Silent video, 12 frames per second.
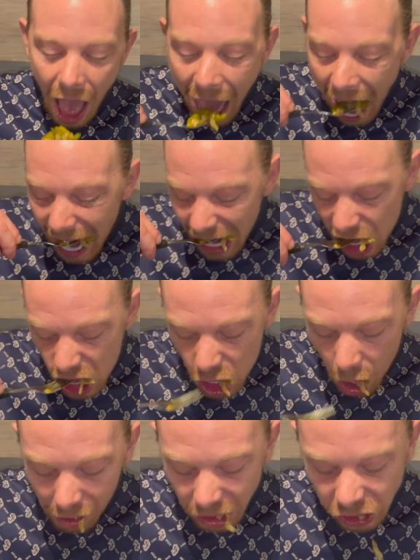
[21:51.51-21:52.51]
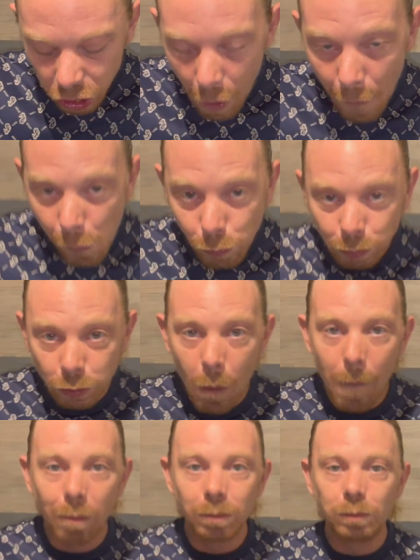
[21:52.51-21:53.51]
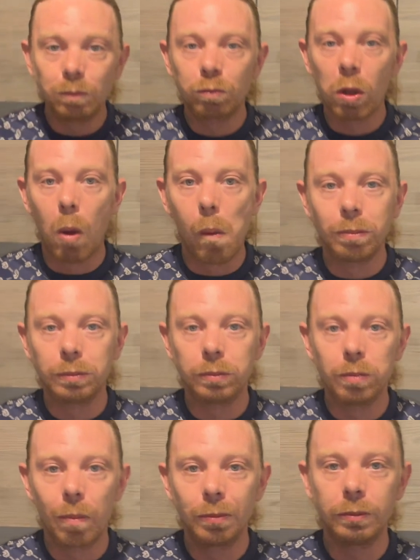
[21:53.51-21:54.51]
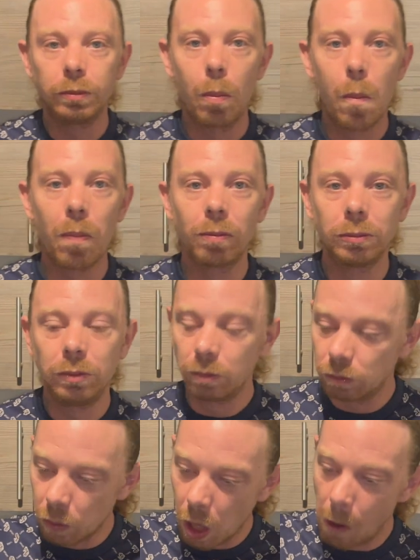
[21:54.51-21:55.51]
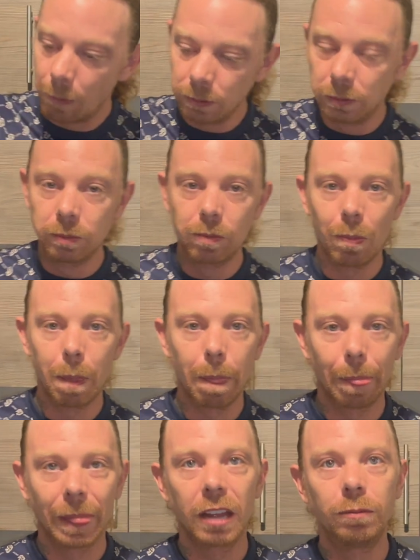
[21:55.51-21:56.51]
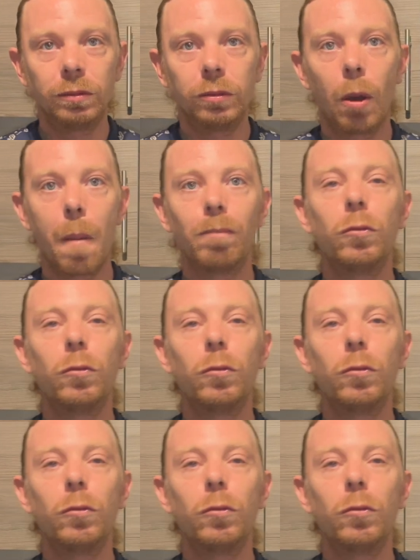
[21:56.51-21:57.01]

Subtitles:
Well, everyone, look here. I got a cactus at home in my fridge. Yeah, I go and put it to work.